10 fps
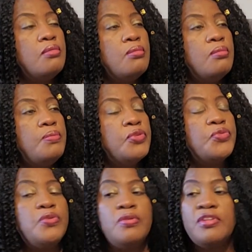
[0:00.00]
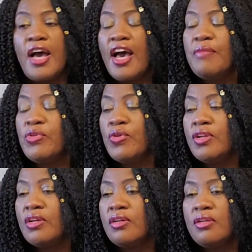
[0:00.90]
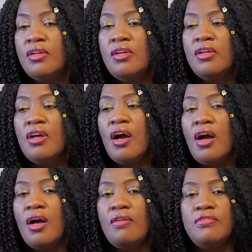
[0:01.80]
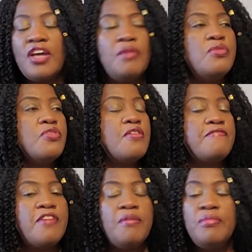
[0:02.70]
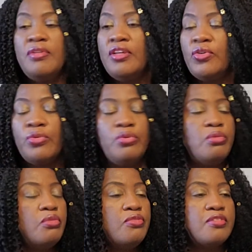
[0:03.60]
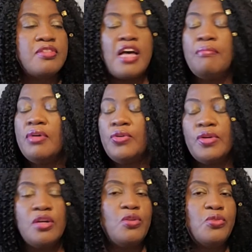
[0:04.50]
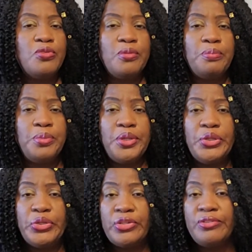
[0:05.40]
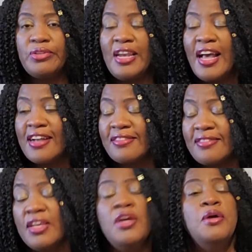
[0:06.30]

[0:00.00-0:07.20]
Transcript: peaceful time. You want to have time with your family, or if it's summer, you want to go to the beach and relax.